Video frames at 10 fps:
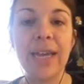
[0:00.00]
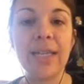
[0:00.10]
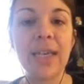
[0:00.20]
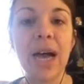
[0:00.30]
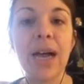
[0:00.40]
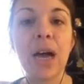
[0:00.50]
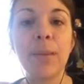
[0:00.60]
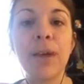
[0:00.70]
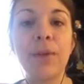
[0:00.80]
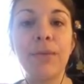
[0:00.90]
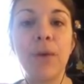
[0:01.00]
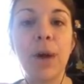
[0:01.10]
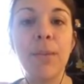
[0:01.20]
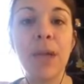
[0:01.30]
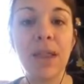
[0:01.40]
It's not coming
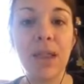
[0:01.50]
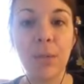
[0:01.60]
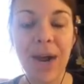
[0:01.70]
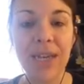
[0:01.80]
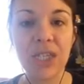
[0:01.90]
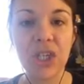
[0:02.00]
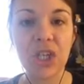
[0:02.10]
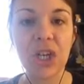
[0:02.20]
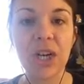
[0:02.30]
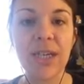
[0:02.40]
from the practitioner,